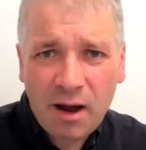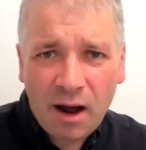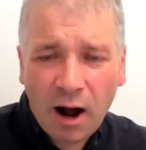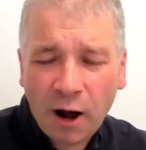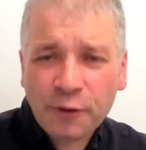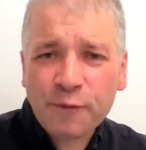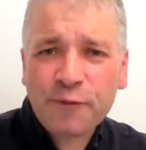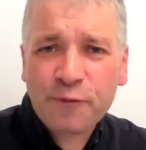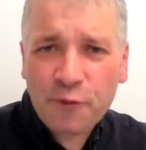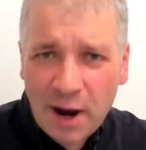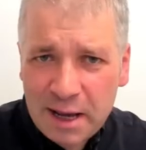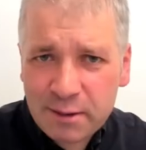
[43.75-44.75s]
are the
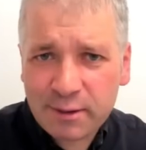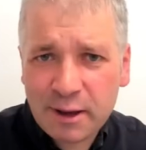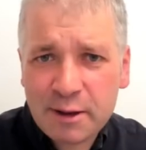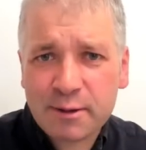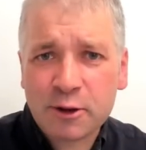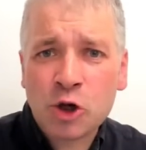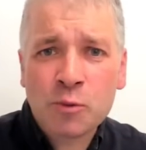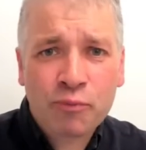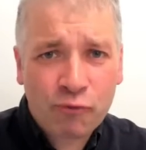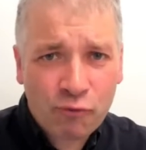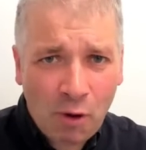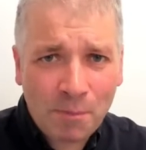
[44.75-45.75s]
phrases you
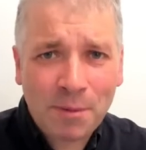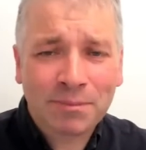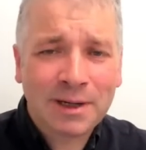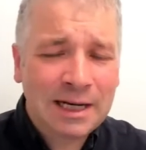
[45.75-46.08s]
probably